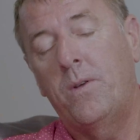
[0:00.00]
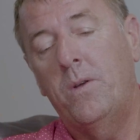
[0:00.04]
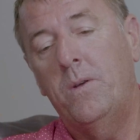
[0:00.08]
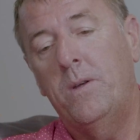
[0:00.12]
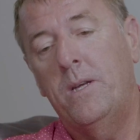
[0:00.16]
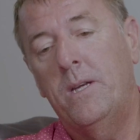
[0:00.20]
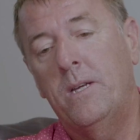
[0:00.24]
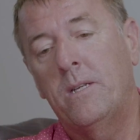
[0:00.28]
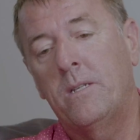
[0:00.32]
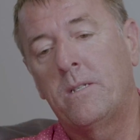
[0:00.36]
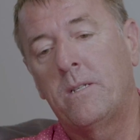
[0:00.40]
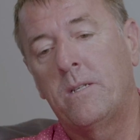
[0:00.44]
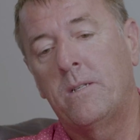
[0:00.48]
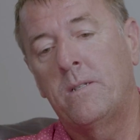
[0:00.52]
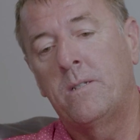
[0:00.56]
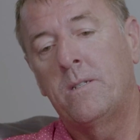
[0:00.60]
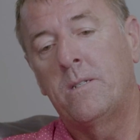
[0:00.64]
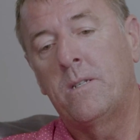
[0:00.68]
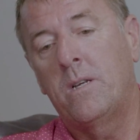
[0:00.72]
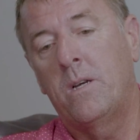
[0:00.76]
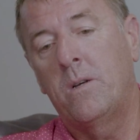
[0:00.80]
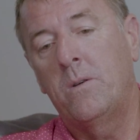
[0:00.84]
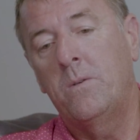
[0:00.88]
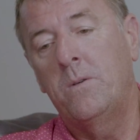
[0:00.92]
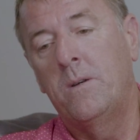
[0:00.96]
few years. And
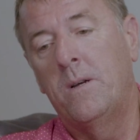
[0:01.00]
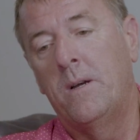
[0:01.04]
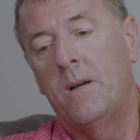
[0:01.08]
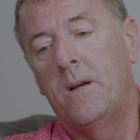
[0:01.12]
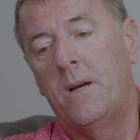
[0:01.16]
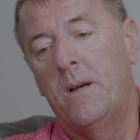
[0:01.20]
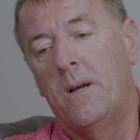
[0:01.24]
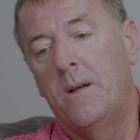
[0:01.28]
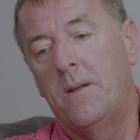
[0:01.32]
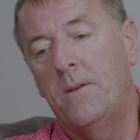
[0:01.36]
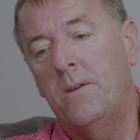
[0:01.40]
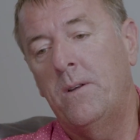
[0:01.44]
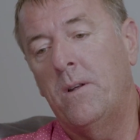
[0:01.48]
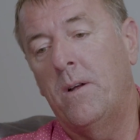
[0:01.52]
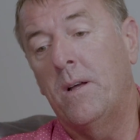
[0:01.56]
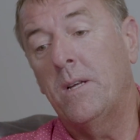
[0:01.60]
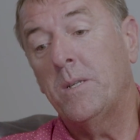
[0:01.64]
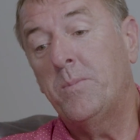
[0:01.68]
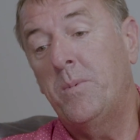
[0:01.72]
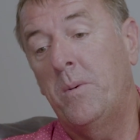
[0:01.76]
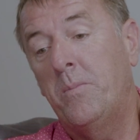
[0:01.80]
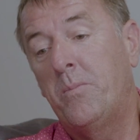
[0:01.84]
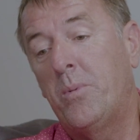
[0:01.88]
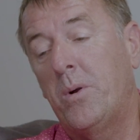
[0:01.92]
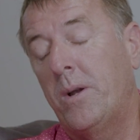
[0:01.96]
so, yeah,
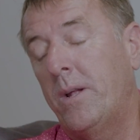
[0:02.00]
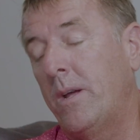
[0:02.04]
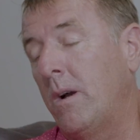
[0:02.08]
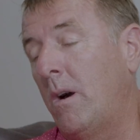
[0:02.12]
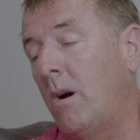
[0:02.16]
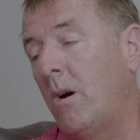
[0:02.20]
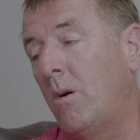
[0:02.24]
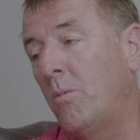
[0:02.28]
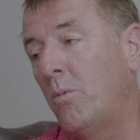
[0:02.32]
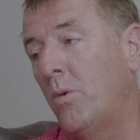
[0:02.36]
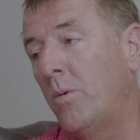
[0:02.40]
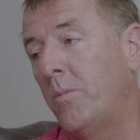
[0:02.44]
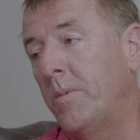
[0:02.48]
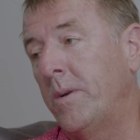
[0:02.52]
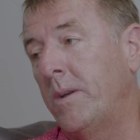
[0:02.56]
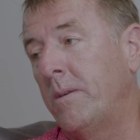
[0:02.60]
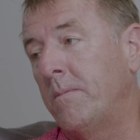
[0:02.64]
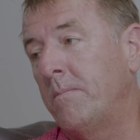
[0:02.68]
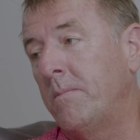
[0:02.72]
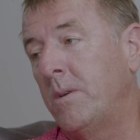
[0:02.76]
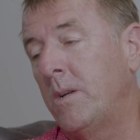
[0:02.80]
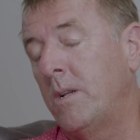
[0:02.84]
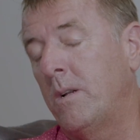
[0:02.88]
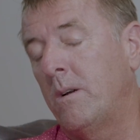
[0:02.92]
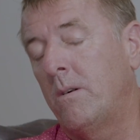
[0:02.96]
it's been pretty heartwarming.
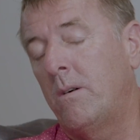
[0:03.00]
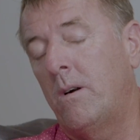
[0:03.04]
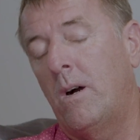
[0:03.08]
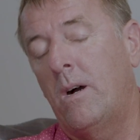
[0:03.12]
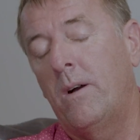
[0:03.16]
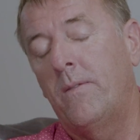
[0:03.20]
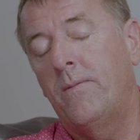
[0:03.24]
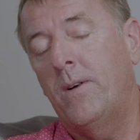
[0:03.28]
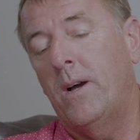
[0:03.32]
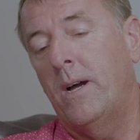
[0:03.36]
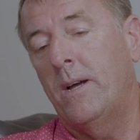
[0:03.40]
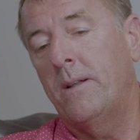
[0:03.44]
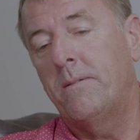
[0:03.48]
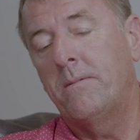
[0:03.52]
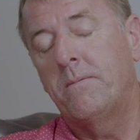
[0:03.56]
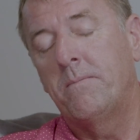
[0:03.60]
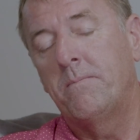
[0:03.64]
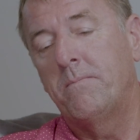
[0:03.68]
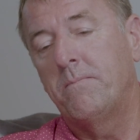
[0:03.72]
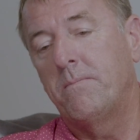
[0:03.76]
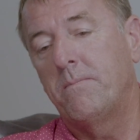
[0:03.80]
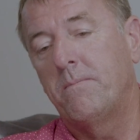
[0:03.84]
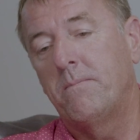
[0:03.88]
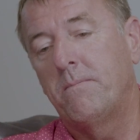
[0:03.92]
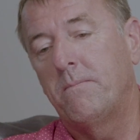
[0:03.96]
You know,
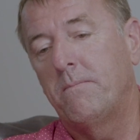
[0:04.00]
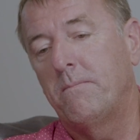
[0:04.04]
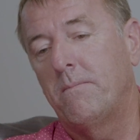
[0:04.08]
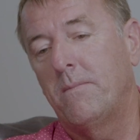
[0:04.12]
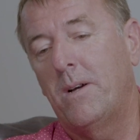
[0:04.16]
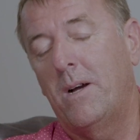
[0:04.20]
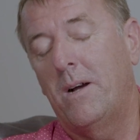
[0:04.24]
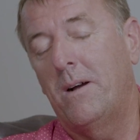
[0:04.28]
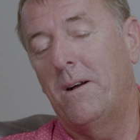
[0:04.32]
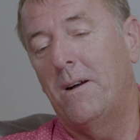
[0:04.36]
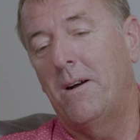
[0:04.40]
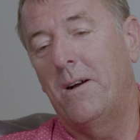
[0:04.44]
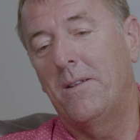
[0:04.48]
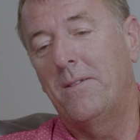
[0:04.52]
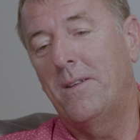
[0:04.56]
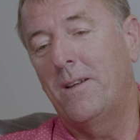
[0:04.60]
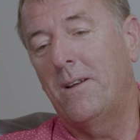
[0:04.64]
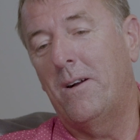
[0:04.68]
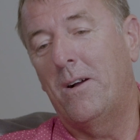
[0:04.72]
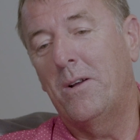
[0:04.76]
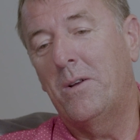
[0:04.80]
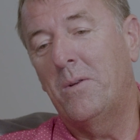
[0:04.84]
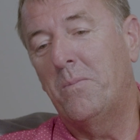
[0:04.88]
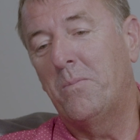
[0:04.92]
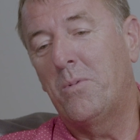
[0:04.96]
I
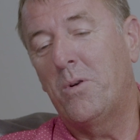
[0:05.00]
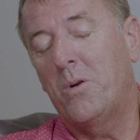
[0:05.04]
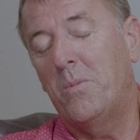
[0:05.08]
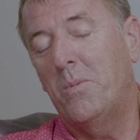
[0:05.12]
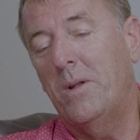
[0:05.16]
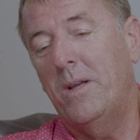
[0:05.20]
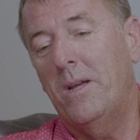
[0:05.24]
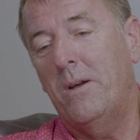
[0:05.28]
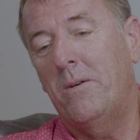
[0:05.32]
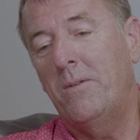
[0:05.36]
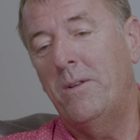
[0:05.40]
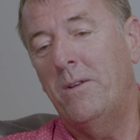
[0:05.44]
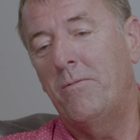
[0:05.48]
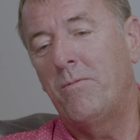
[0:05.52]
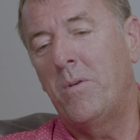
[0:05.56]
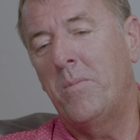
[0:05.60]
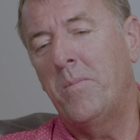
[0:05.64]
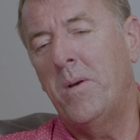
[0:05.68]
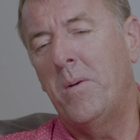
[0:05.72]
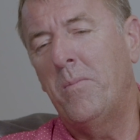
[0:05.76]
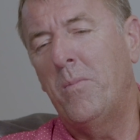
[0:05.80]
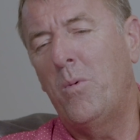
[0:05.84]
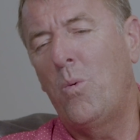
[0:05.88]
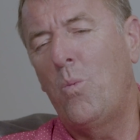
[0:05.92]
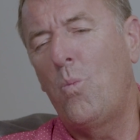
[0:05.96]
think I can probably only
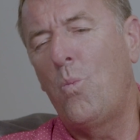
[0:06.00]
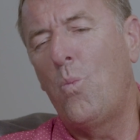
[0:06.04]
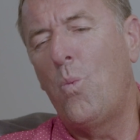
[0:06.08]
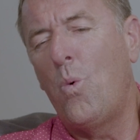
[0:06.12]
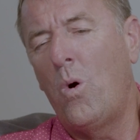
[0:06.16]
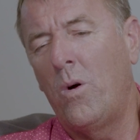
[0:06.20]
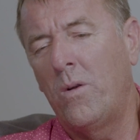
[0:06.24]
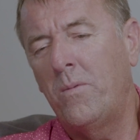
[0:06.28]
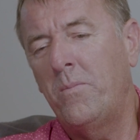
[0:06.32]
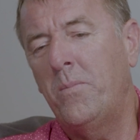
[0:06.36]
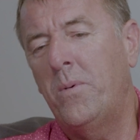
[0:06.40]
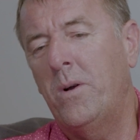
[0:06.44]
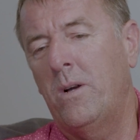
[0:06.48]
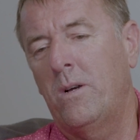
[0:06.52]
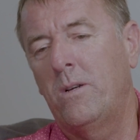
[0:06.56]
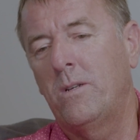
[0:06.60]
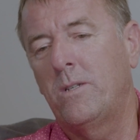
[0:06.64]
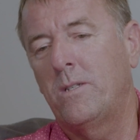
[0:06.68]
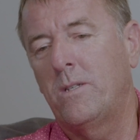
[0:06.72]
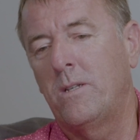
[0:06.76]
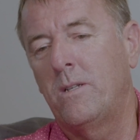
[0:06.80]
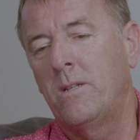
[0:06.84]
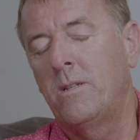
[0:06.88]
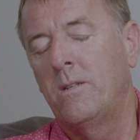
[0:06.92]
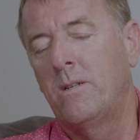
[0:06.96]
remember one
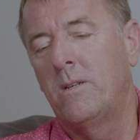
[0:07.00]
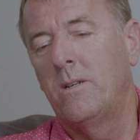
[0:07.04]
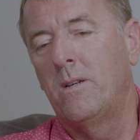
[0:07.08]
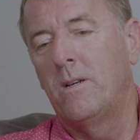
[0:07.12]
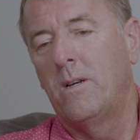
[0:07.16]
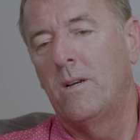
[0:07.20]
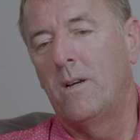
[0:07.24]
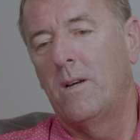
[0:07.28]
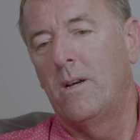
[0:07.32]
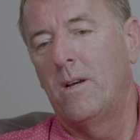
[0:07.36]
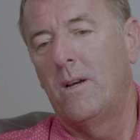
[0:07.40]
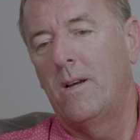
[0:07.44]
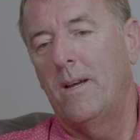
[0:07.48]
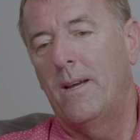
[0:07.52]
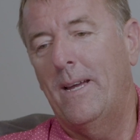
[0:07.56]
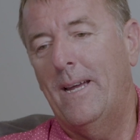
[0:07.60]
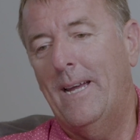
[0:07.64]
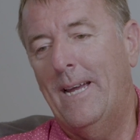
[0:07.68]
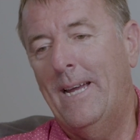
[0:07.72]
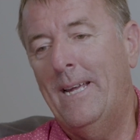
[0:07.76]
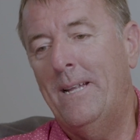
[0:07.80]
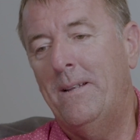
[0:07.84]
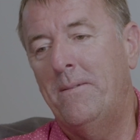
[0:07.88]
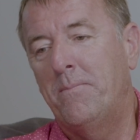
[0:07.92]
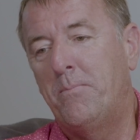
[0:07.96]
person
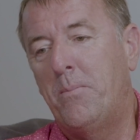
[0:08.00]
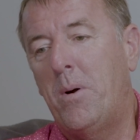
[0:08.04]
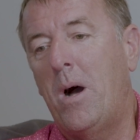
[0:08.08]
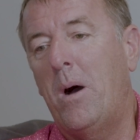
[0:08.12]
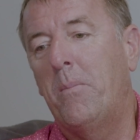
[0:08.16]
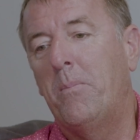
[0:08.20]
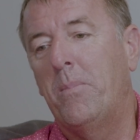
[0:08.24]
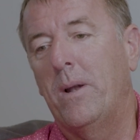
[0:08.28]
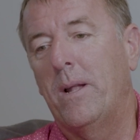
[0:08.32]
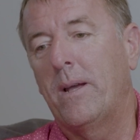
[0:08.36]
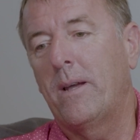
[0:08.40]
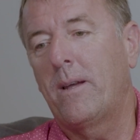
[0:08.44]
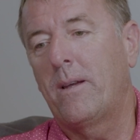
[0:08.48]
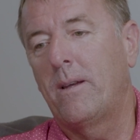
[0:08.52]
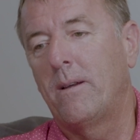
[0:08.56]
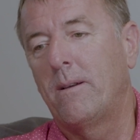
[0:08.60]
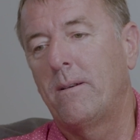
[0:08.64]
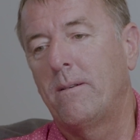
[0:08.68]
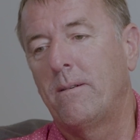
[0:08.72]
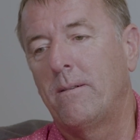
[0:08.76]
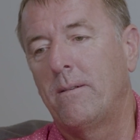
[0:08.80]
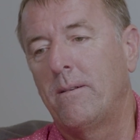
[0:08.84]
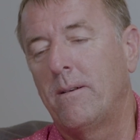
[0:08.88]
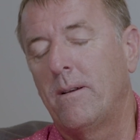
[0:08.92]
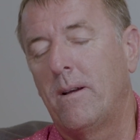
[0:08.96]
in public
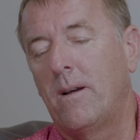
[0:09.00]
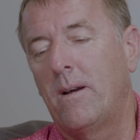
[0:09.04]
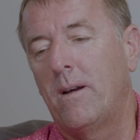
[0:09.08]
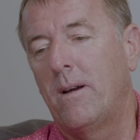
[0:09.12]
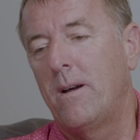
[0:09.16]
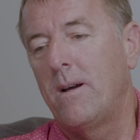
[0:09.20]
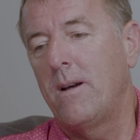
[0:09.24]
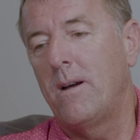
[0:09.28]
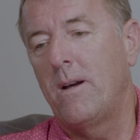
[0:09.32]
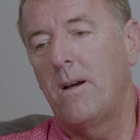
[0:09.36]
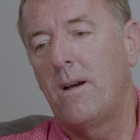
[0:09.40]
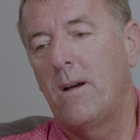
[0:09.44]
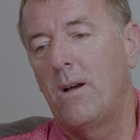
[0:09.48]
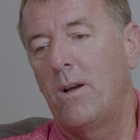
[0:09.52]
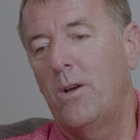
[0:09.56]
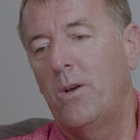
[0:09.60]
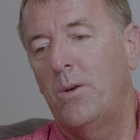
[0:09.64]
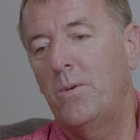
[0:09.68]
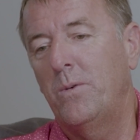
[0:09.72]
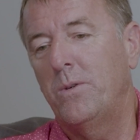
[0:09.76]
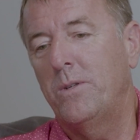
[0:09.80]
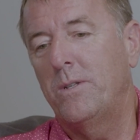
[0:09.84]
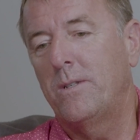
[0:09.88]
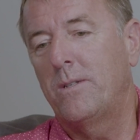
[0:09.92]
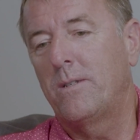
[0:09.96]

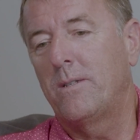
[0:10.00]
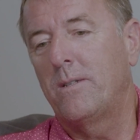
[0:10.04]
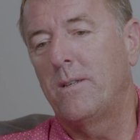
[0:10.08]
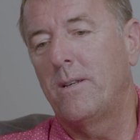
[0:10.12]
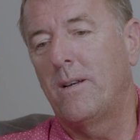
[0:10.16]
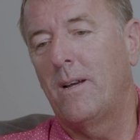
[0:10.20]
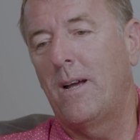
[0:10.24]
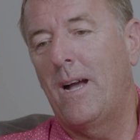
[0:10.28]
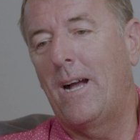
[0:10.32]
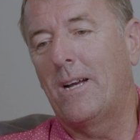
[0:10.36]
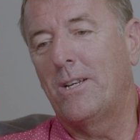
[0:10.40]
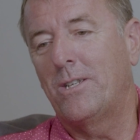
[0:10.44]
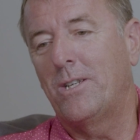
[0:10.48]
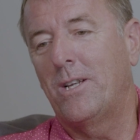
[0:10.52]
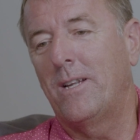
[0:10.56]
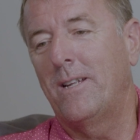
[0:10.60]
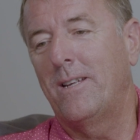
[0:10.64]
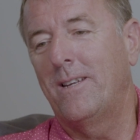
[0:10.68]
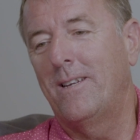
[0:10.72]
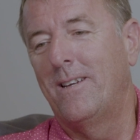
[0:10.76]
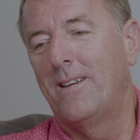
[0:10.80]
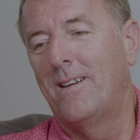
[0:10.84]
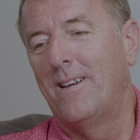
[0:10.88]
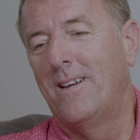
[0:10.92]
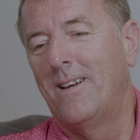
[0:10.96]
who has
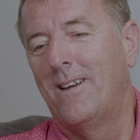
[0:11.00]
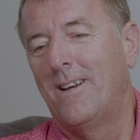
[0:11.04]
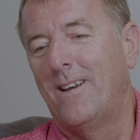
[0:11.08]
actually